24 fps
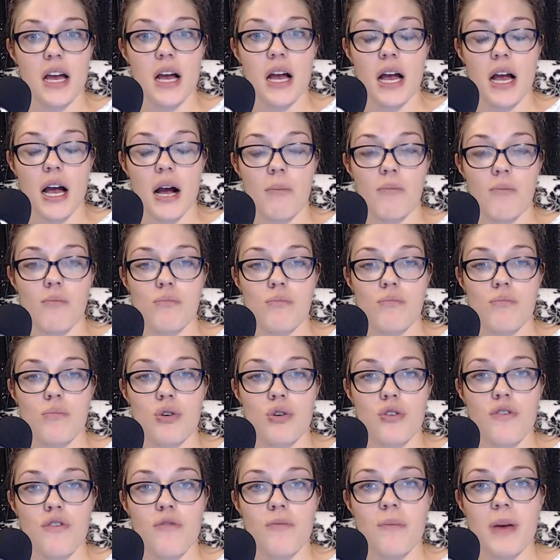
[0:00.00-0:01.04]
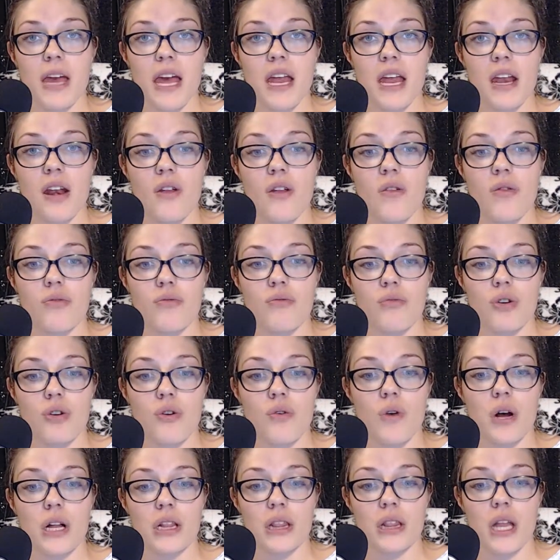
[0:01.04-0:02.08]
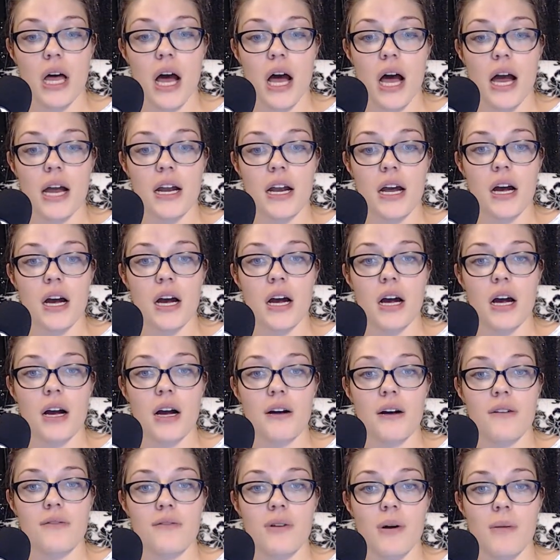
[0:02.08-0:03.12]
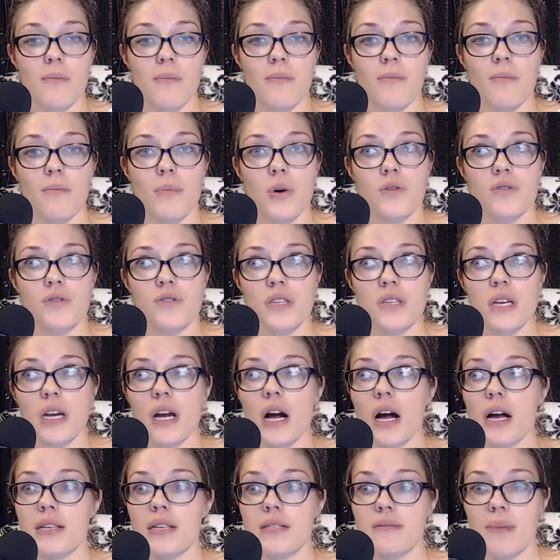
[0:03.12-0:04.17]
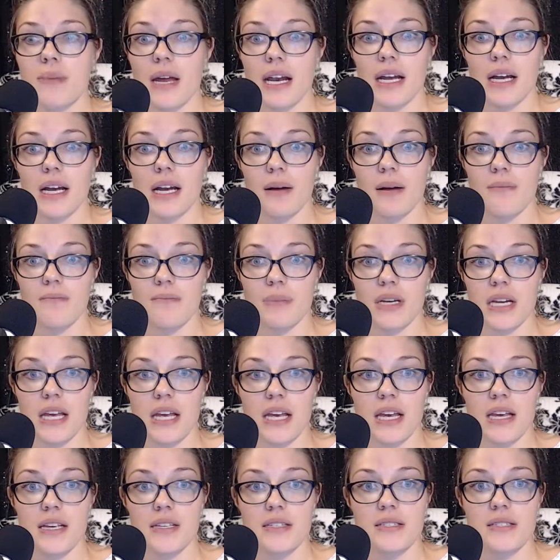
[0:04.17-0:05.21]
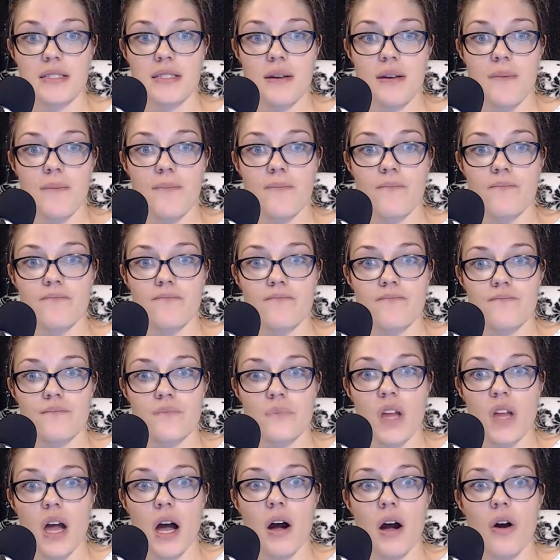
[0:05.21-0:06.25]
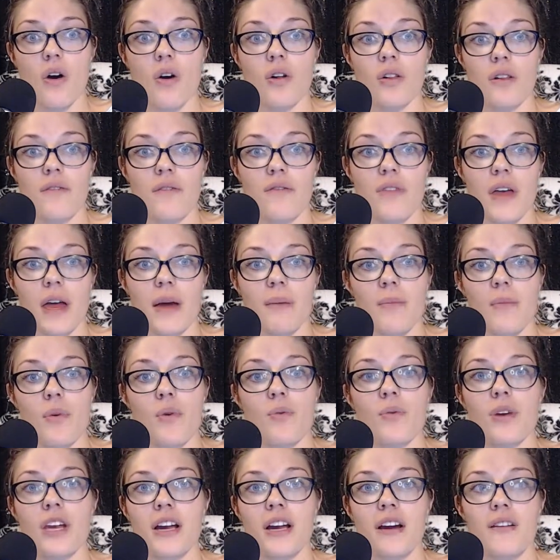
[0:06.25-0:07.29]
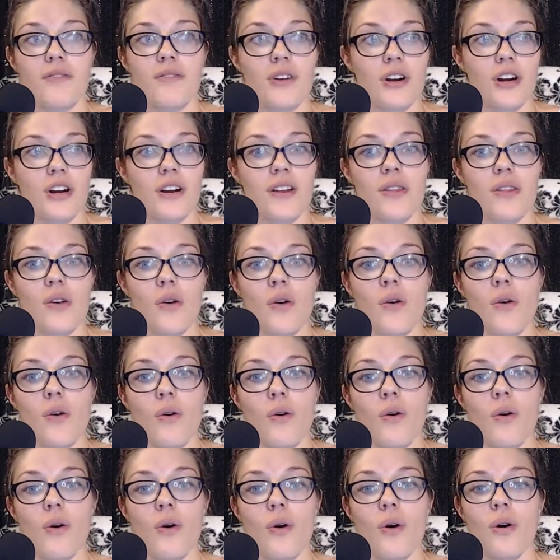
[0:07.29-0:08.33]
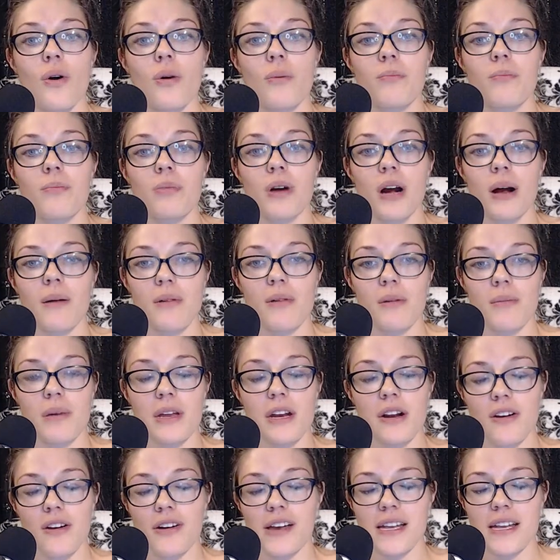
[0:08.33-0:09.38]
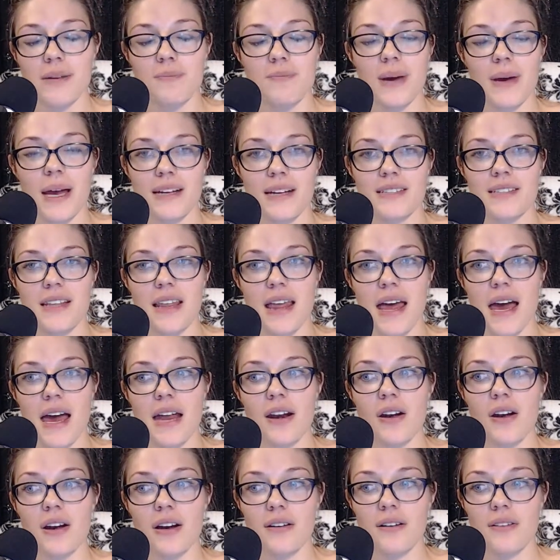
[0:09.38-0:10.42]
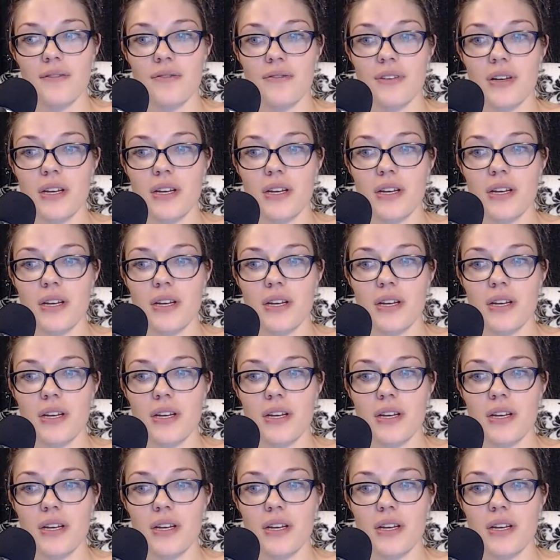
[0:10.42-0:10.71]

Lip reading: a movement through a lot of mostly cosmetic companies, not all of them. We covered the whole problem, and I'll get back to that of